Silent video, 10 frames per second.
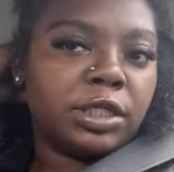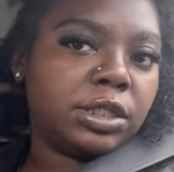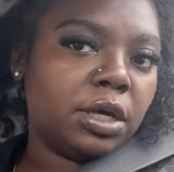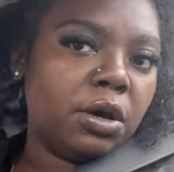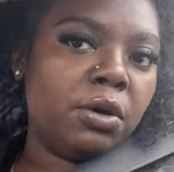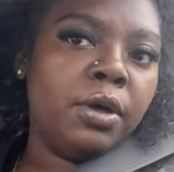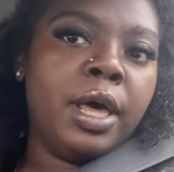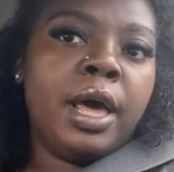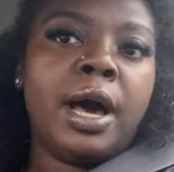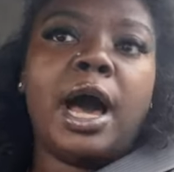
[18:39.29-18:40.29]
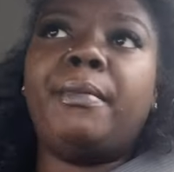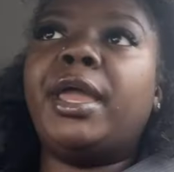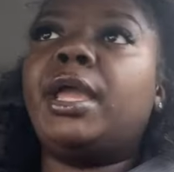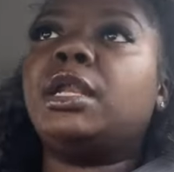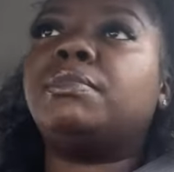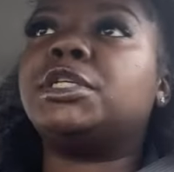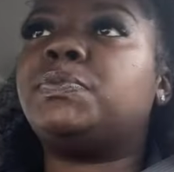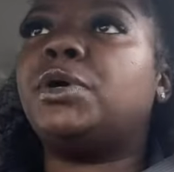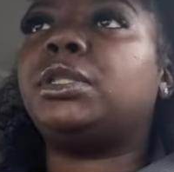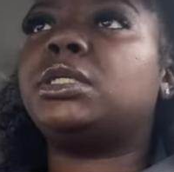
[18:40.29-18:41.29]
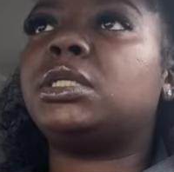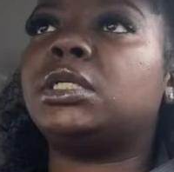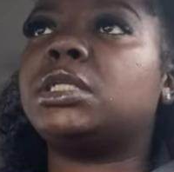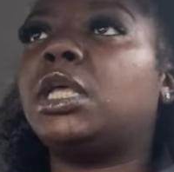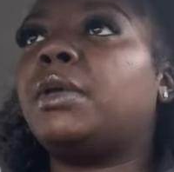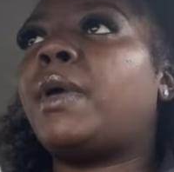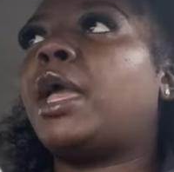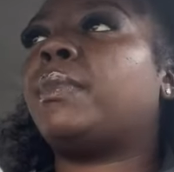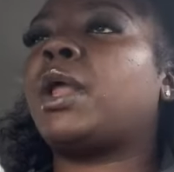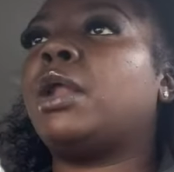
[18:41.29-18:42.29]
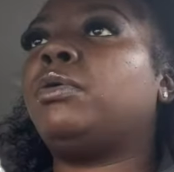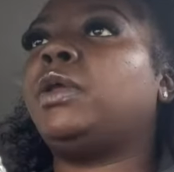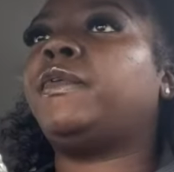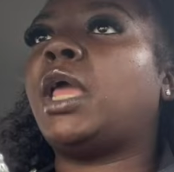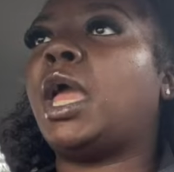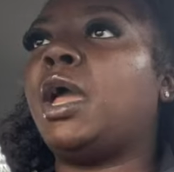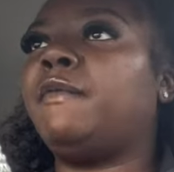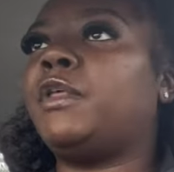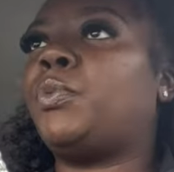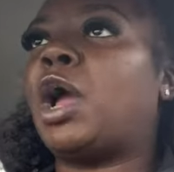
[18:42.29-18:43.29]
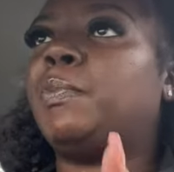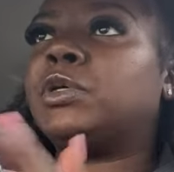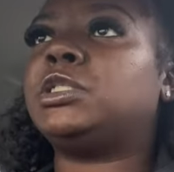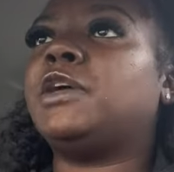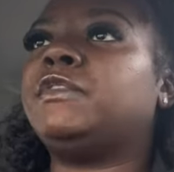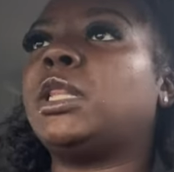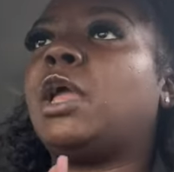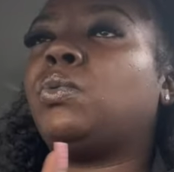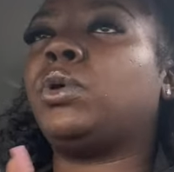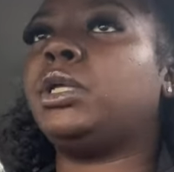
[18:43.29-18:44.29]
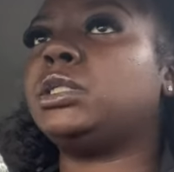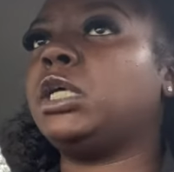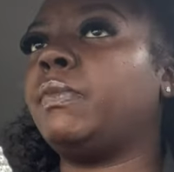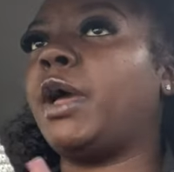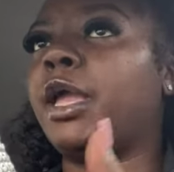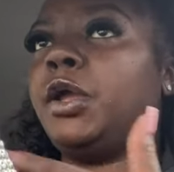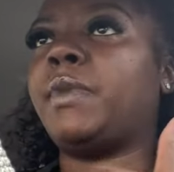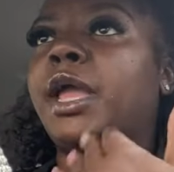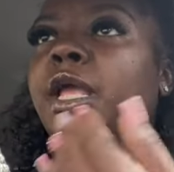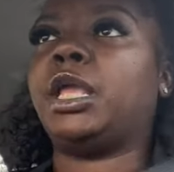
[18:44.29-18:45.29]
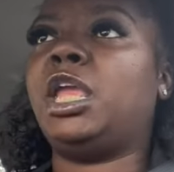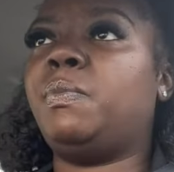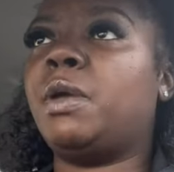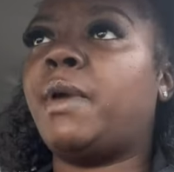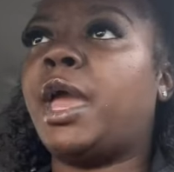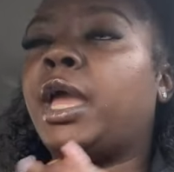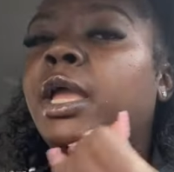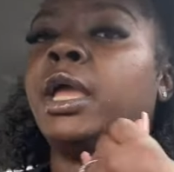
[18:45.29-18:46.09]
So I may end up just putting this in a slick bag, but I don't even have the proper stuff to like really slick my hair back and keep it back